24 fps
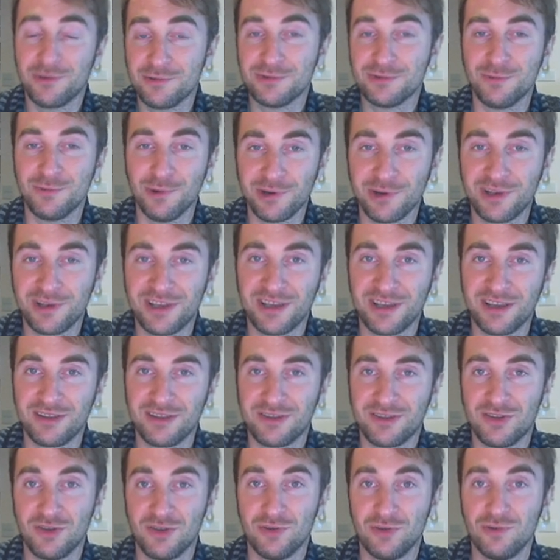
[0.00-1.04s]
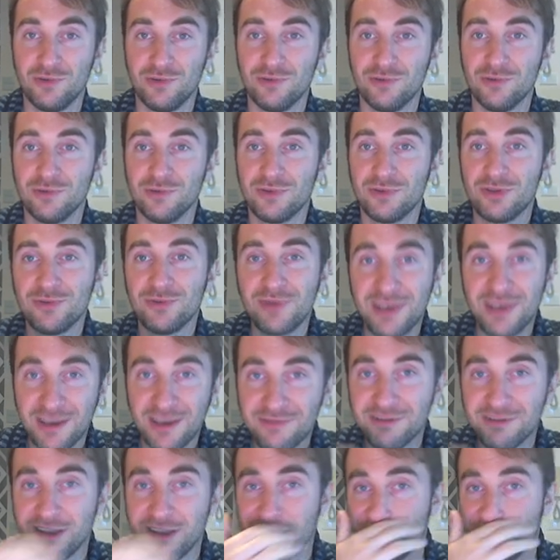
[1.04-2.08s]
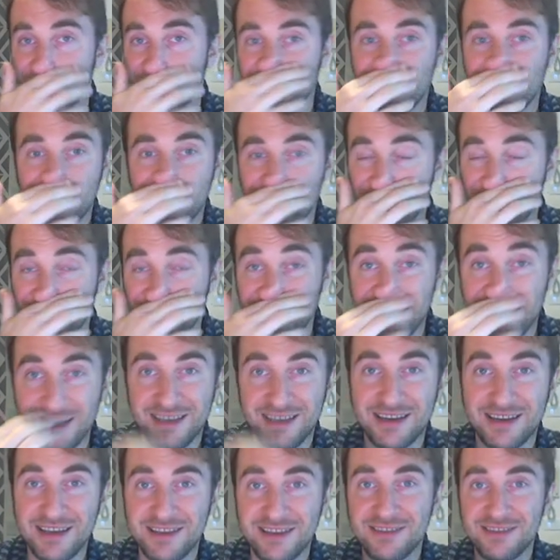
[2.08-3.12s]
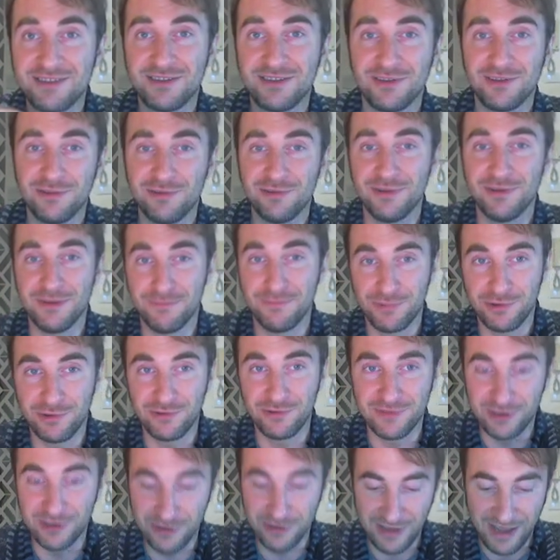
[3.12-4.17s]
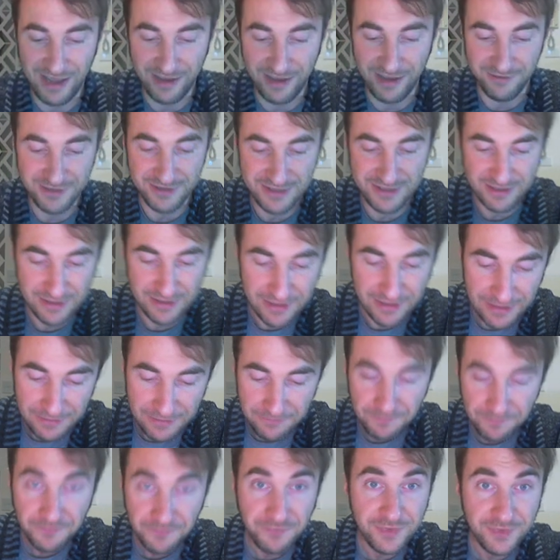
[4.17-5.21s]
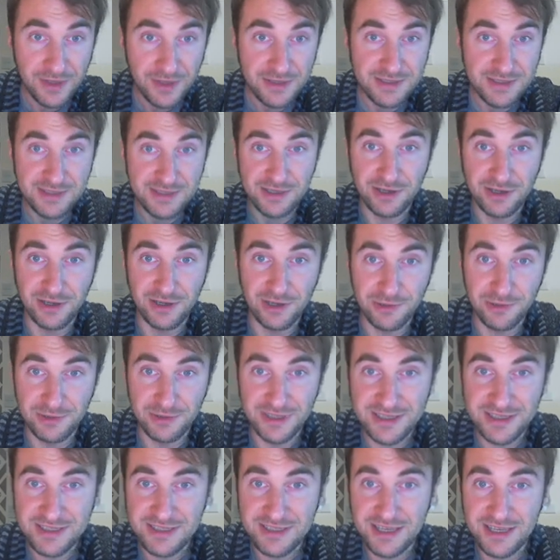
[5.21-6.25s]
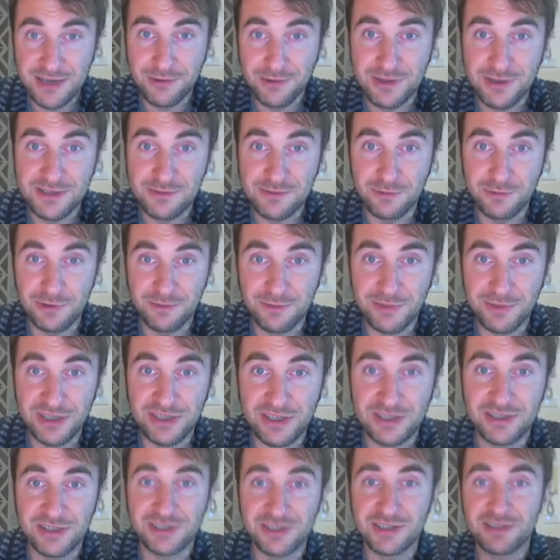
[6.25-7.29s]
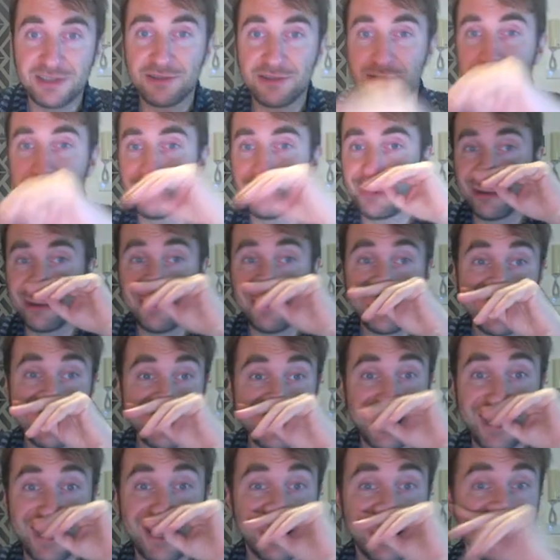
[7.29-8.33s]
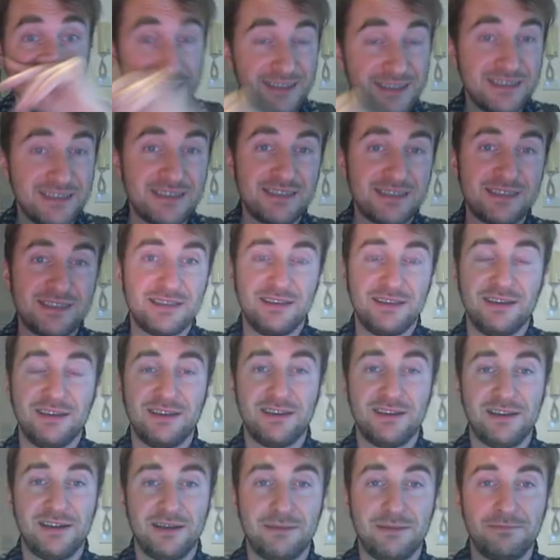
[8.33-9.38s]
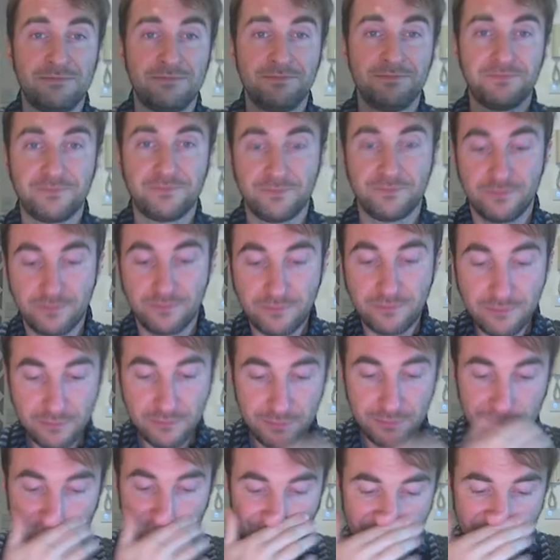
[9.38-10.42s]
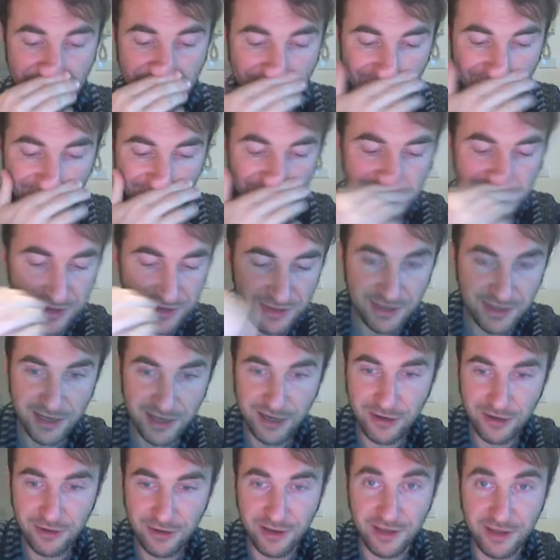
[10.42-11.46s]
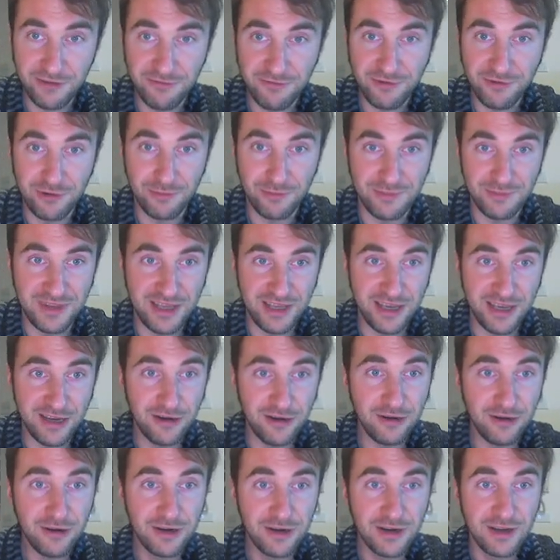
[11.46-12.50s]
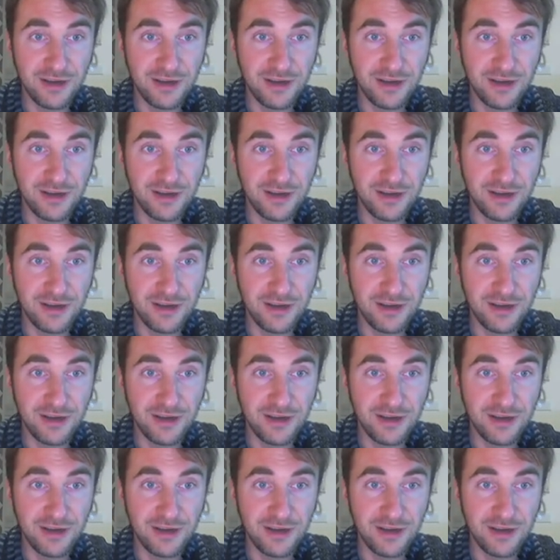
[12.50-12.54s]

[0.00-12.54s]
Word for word: working to give them what they need to improve their lives. So this sequence would be just around 30 seconds. I'm good there, and from there,